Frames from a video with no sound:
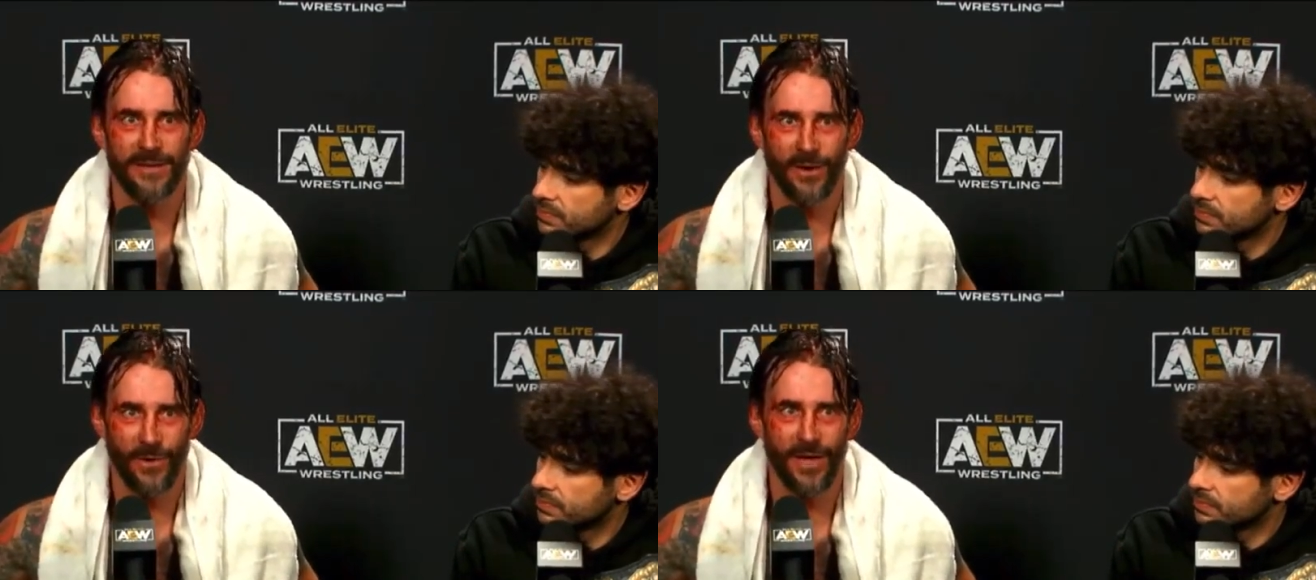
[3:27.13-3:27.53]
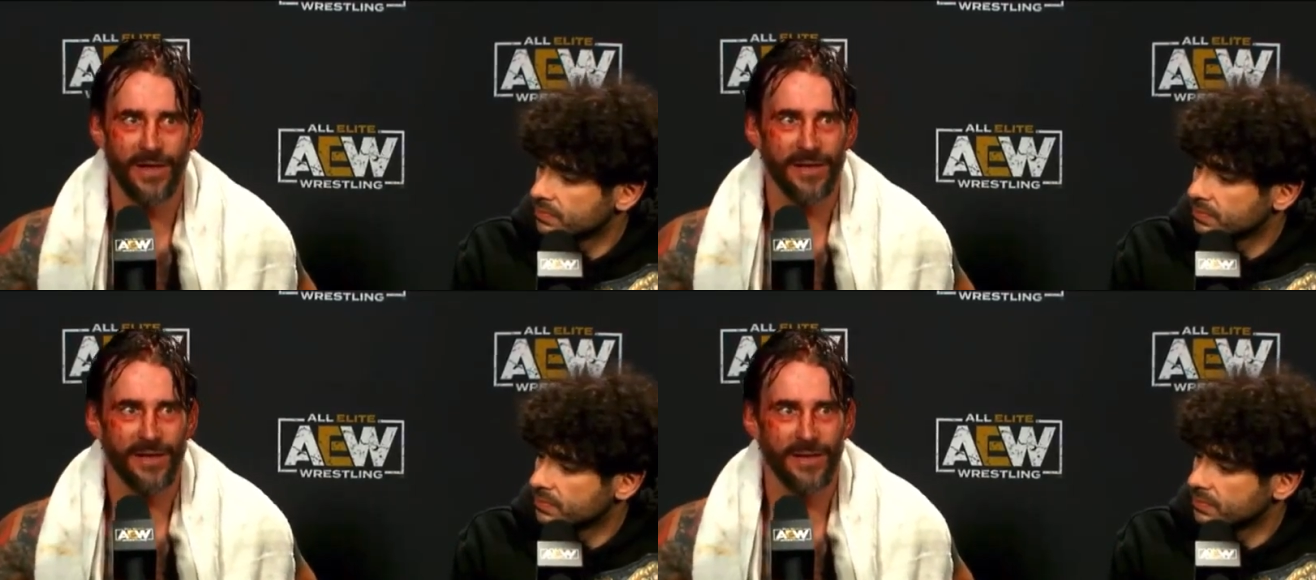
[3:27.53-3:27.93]
Speaker 1: Okay.
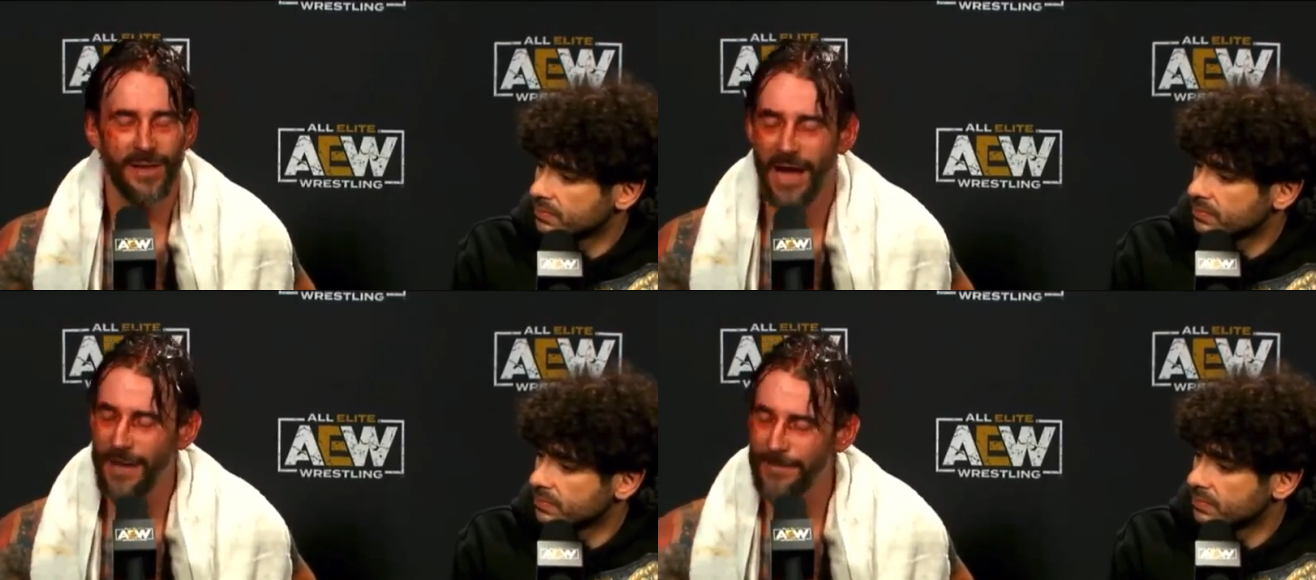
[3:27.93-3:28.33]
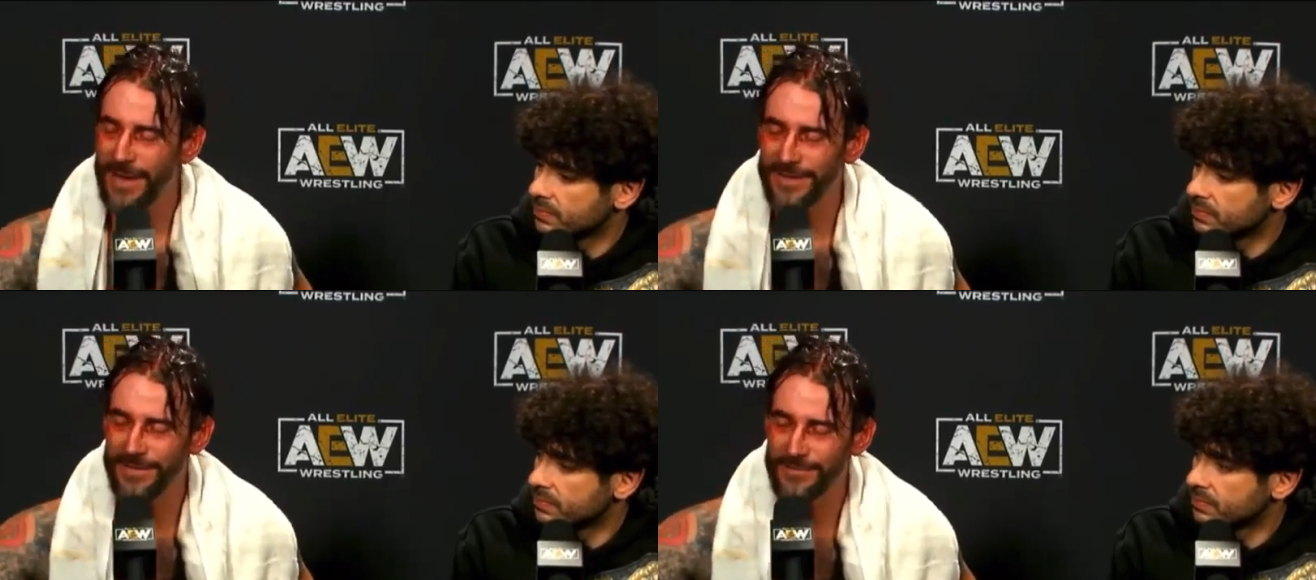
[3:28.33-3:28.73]
I
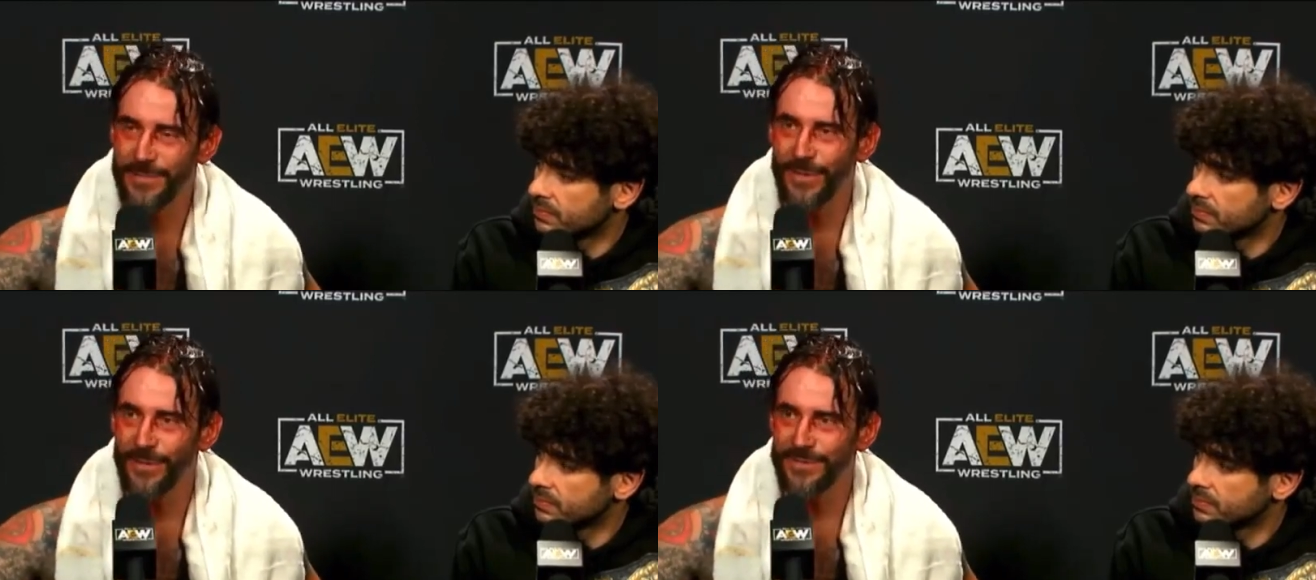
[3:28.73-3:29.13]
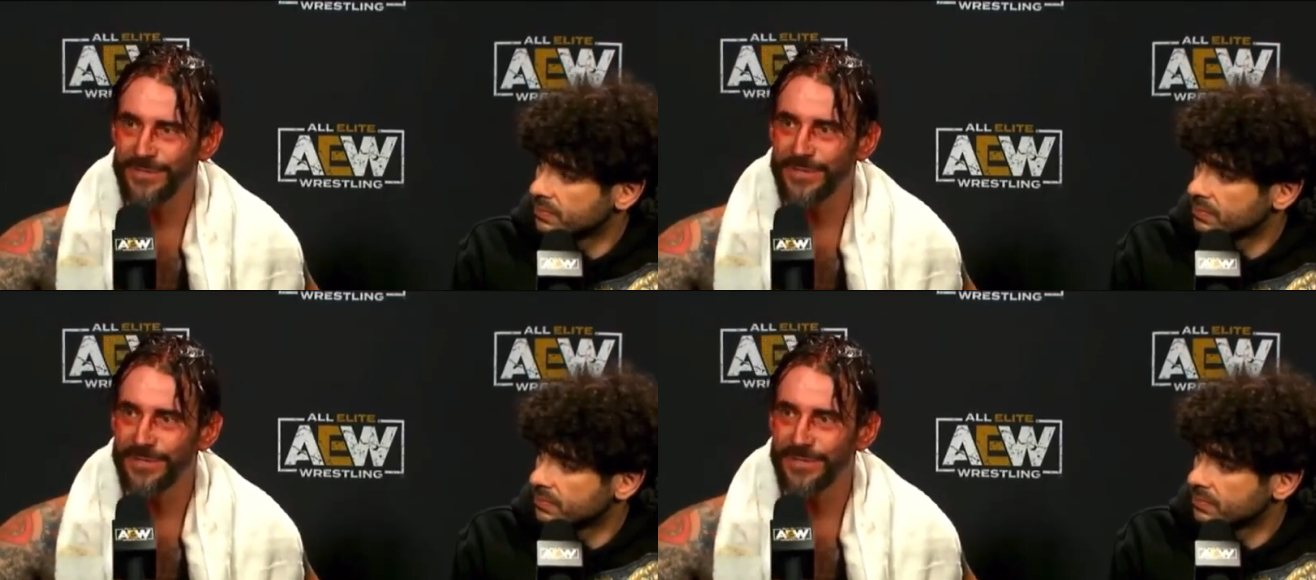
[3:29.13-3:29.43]
paid his bills